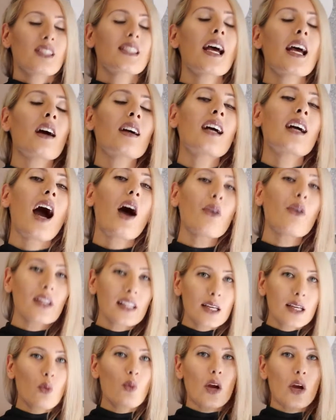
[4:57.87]
Now,
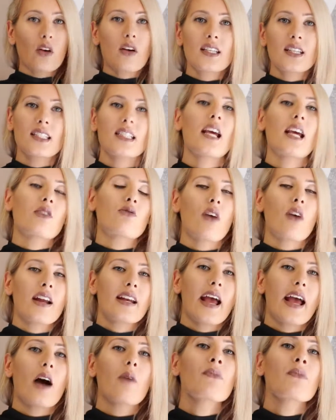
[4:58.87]
currently where I stand right
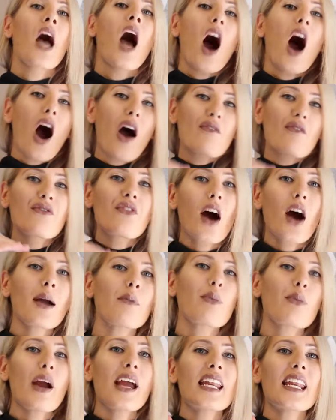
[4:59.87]
now, I'm
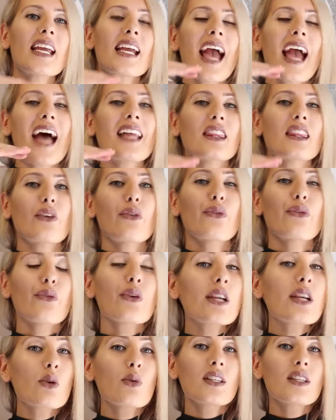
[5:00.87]
vibrating at the
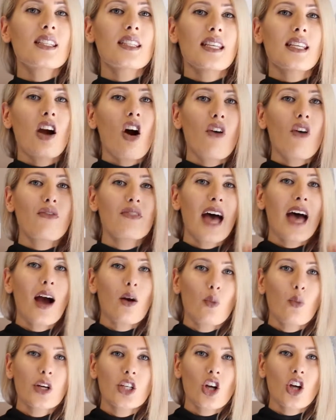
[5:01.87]
frequency of
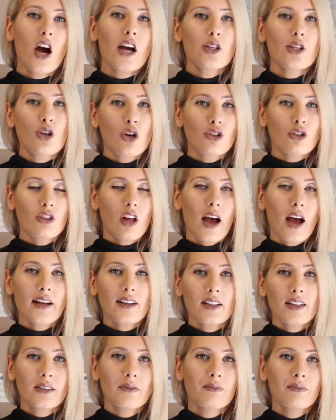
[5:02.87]
that which I don't like.